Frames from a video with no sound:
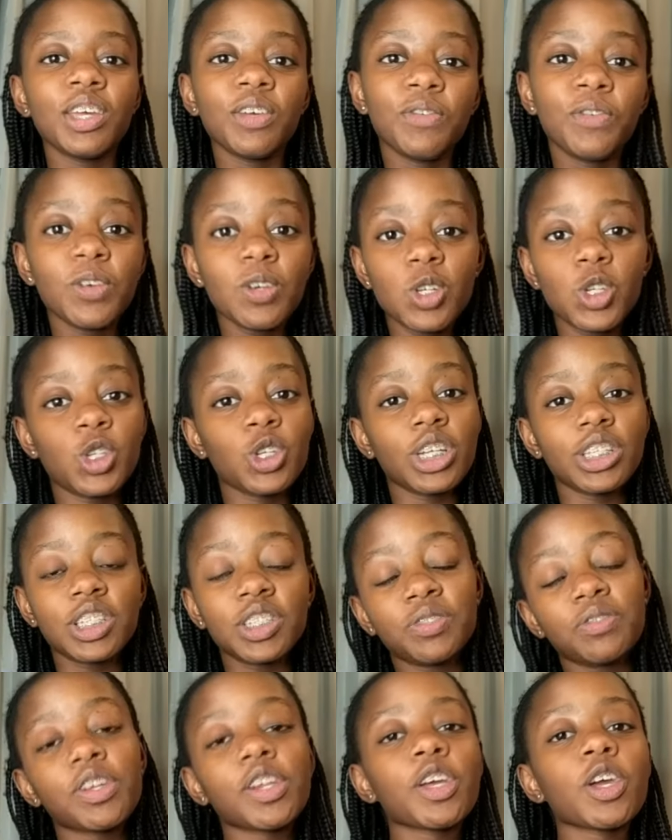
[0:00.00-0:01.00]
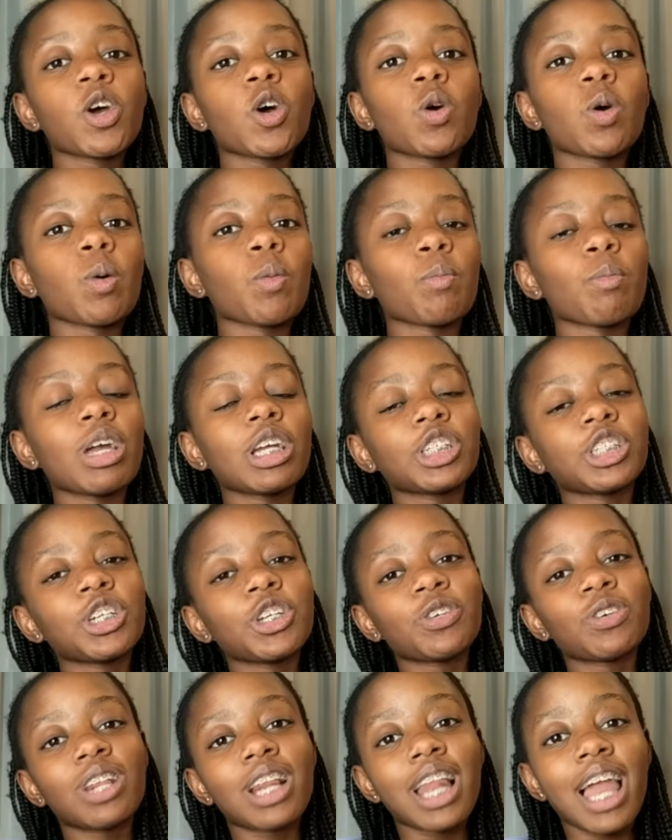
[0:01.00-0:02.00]
If you enjoyed this video, make
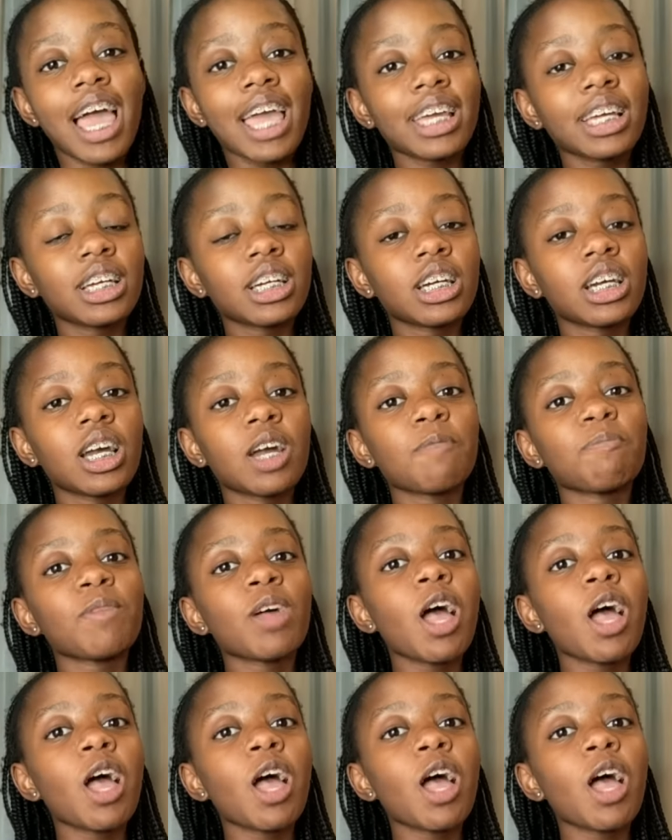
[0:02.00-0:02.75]
sure you like.